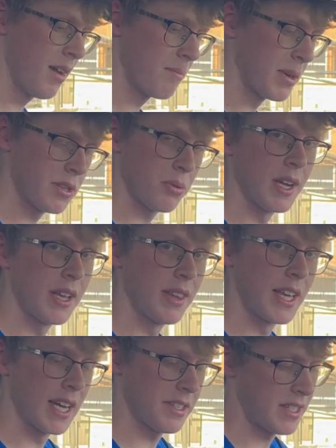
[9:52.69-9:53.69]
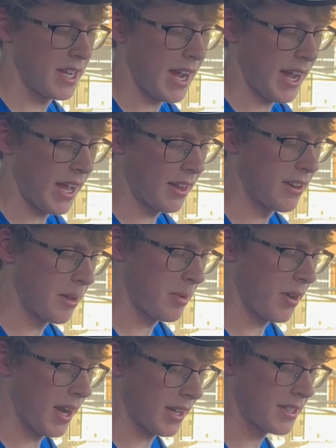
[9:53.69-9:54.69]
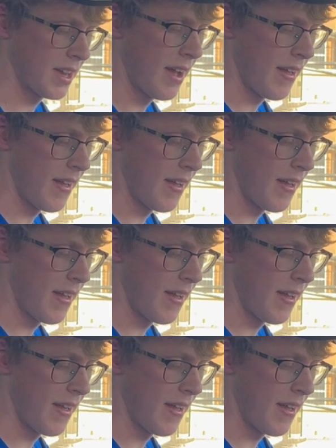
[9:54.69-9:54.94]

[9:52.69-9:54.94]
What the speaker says: between the STI and the WRX.